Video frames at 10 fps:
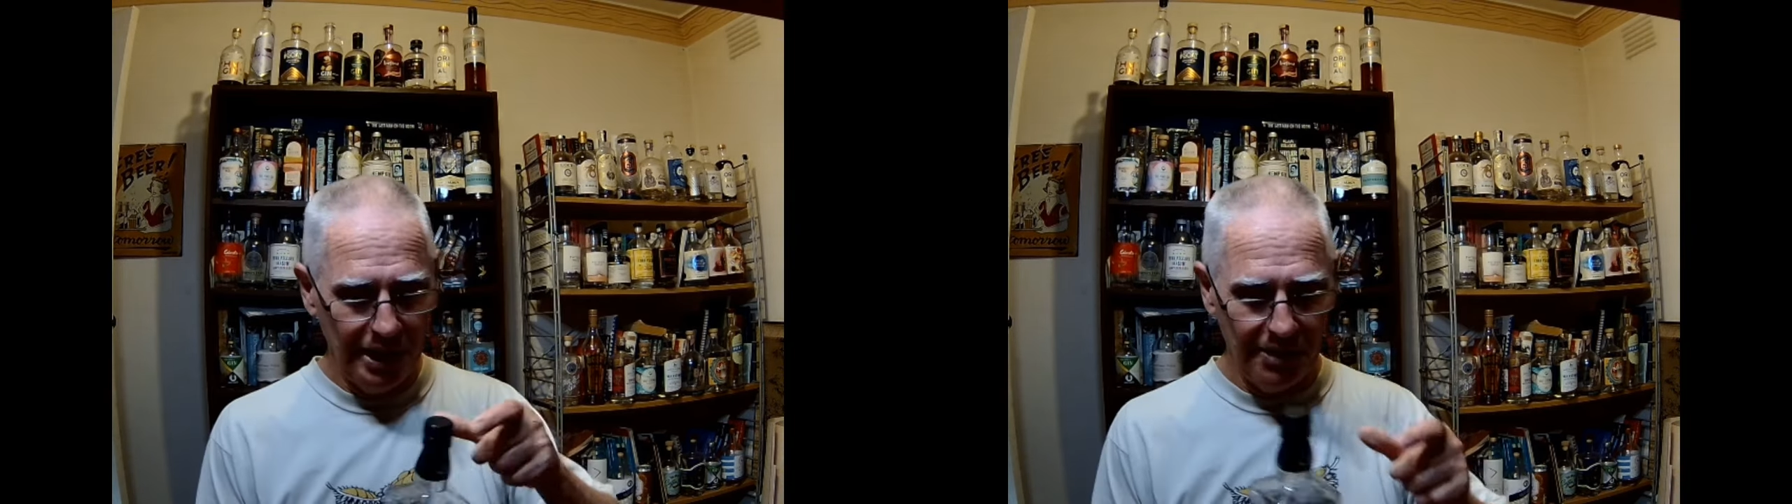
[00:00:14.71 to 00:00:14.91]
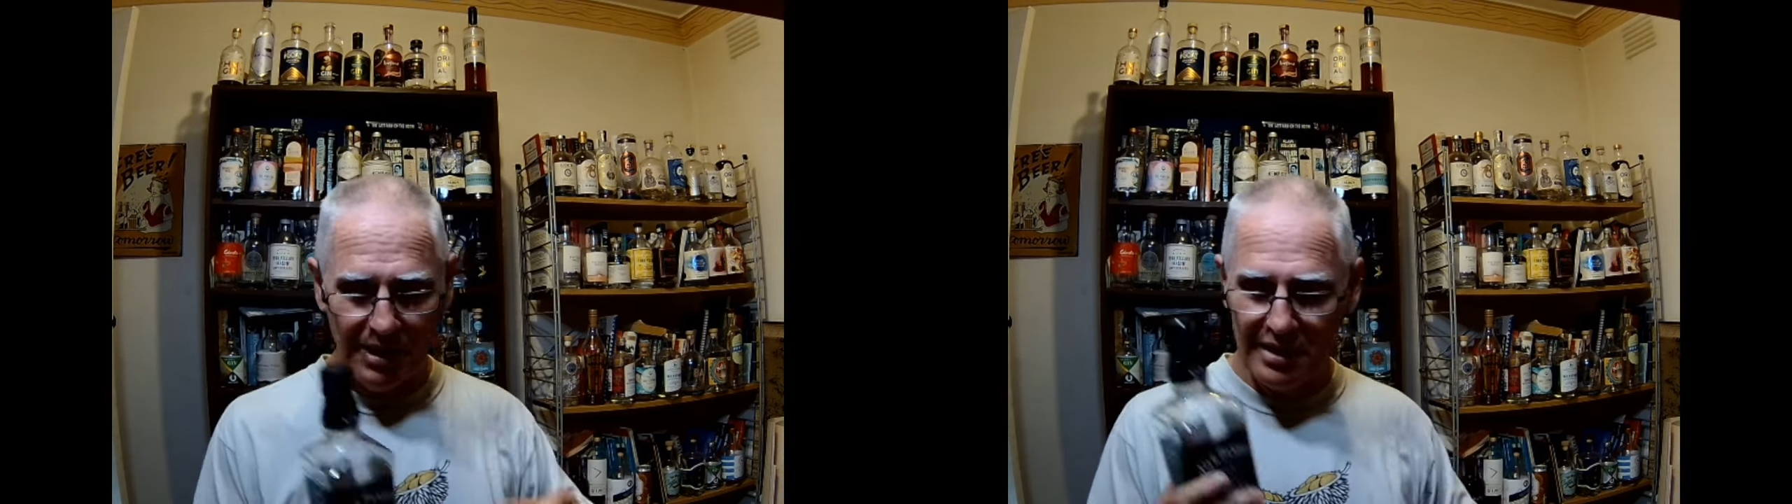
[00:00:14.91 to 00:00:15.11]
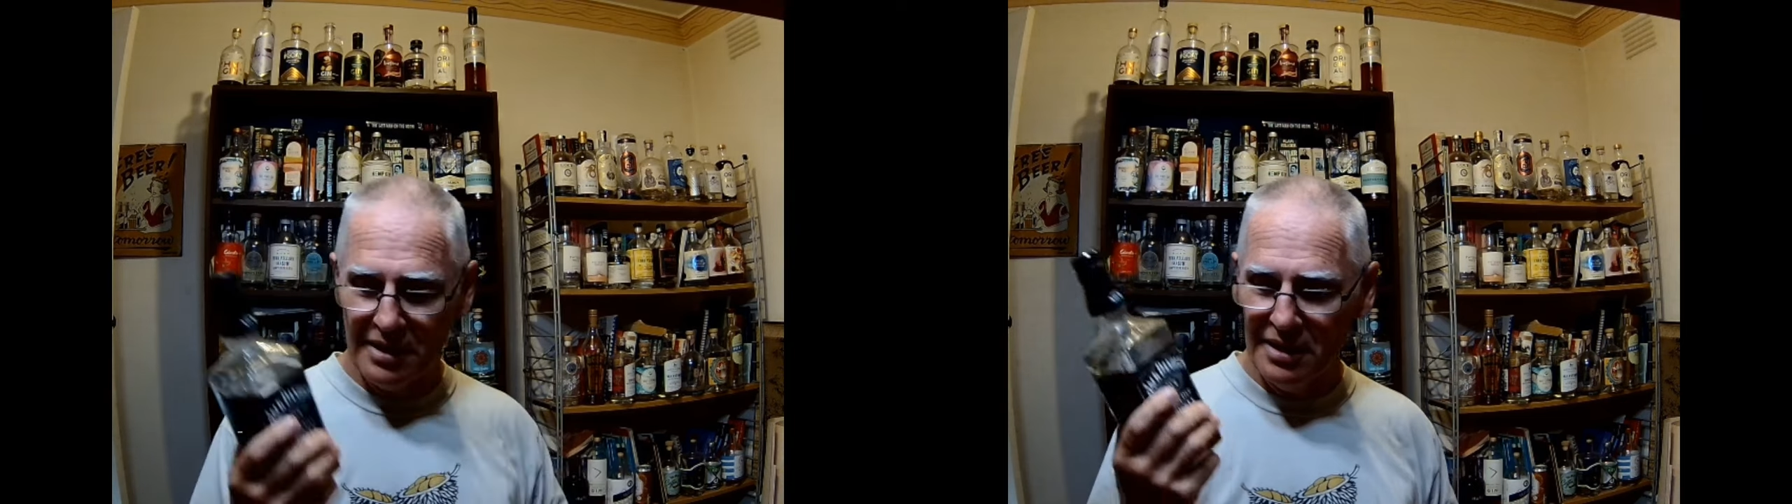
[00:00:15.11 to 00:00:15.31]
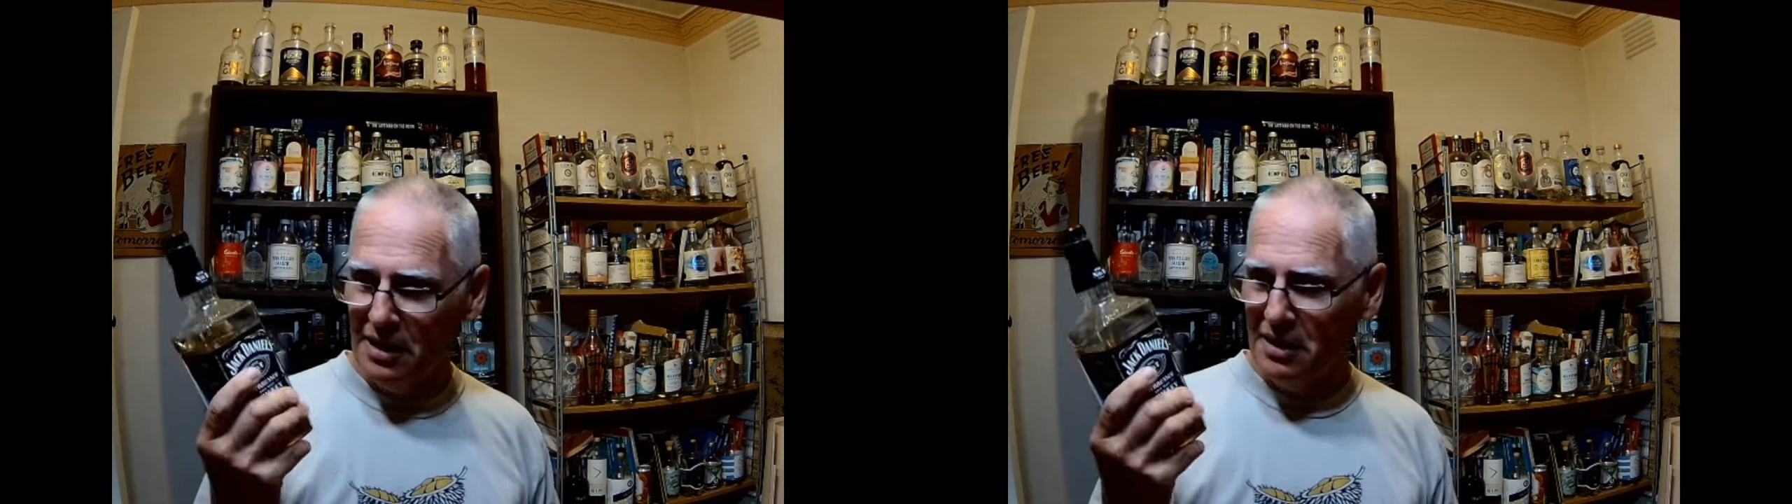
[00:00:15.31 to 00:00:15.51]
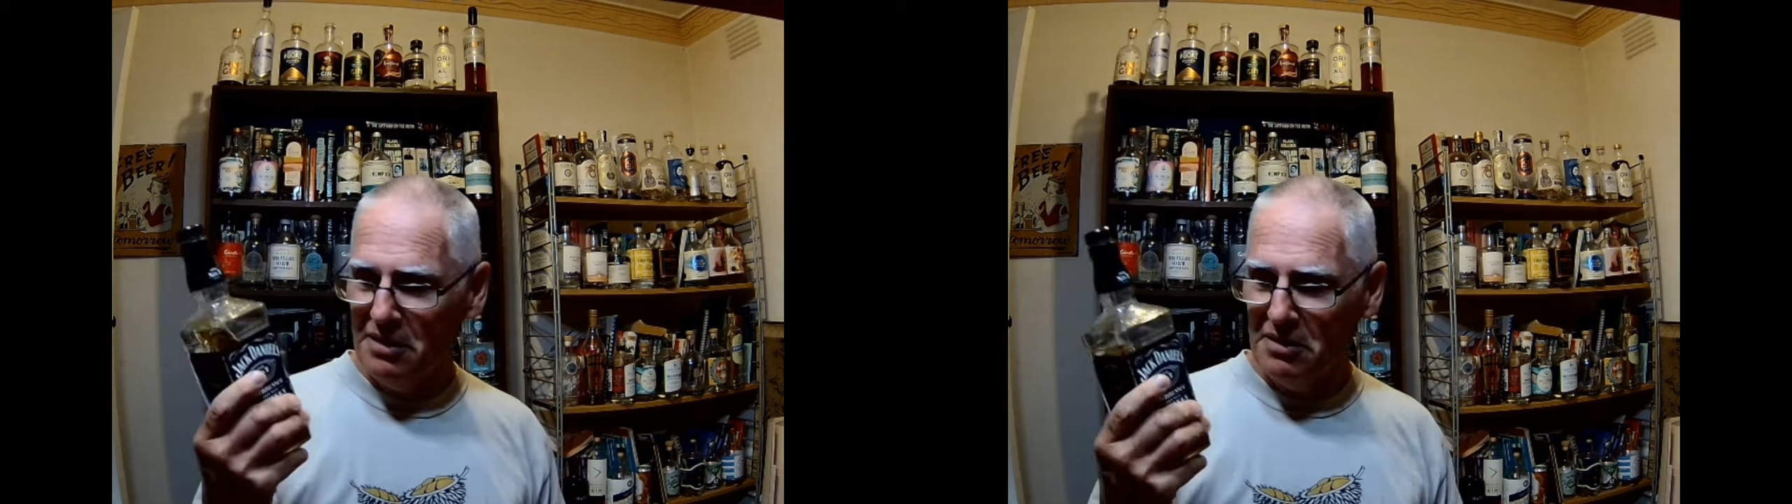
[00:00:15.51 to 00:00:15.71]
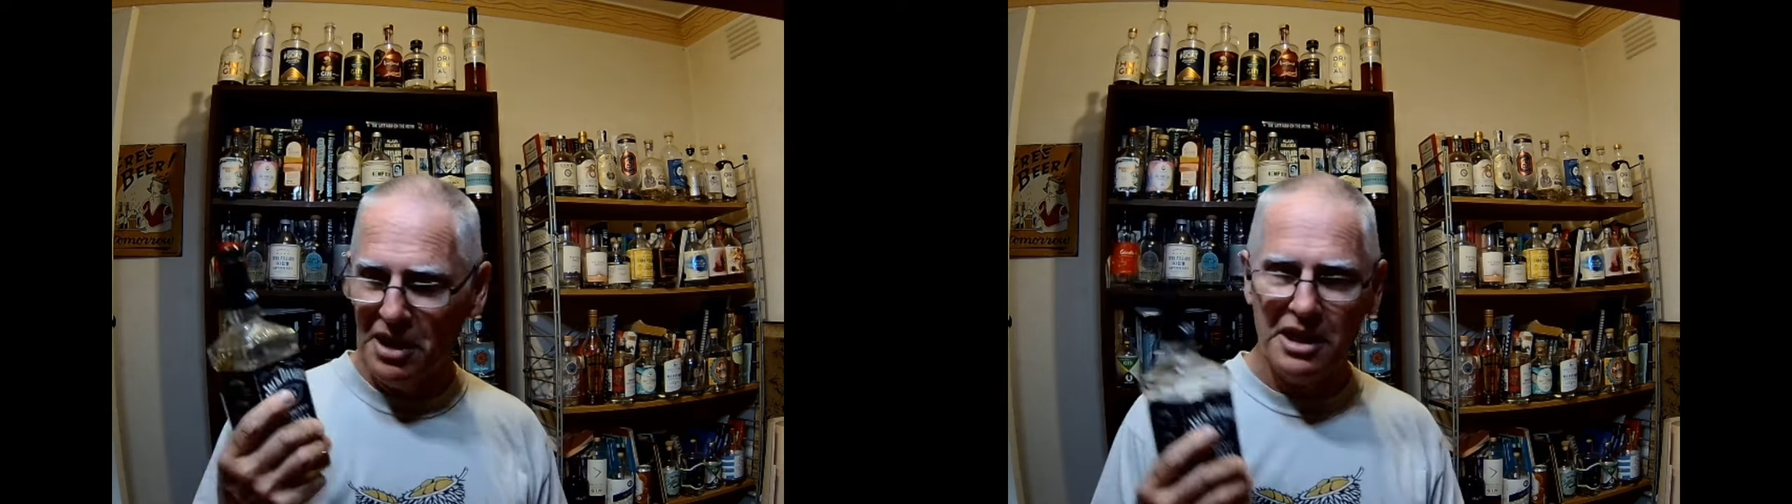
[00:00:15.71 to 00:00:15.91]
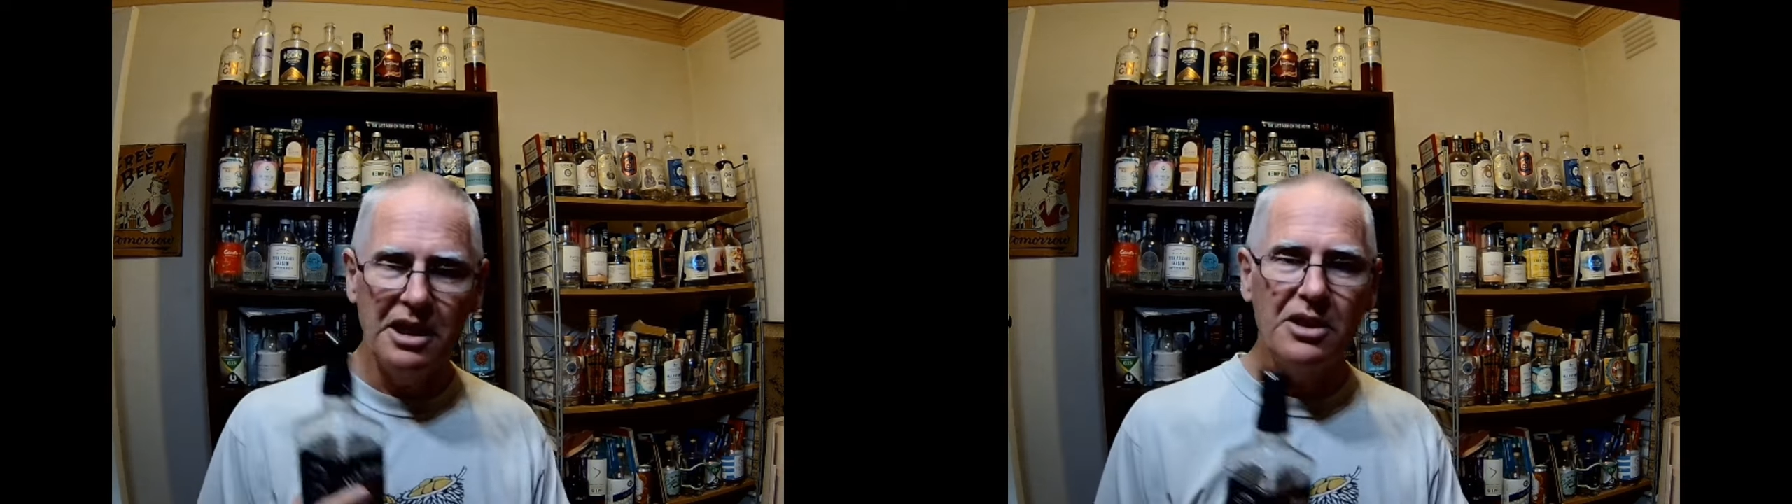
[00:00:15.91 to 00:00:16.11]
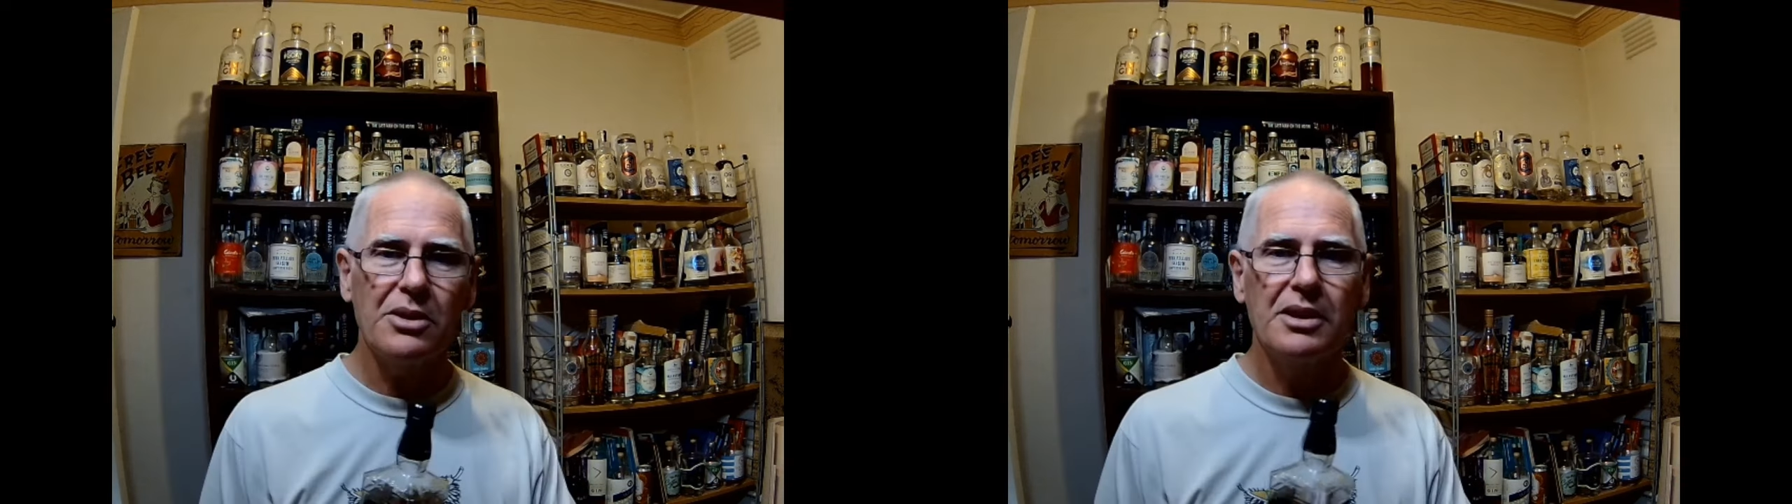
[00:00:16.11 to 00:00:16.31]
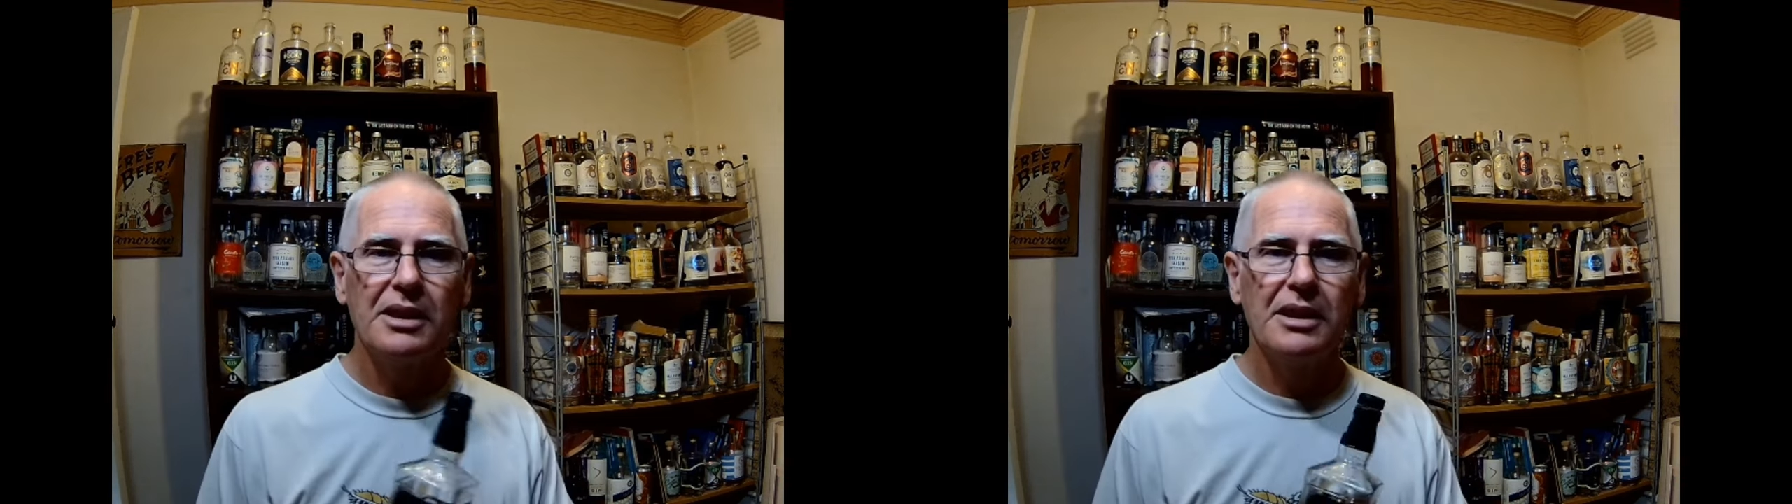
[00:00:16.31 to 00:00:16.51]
the face. Jack Daniels.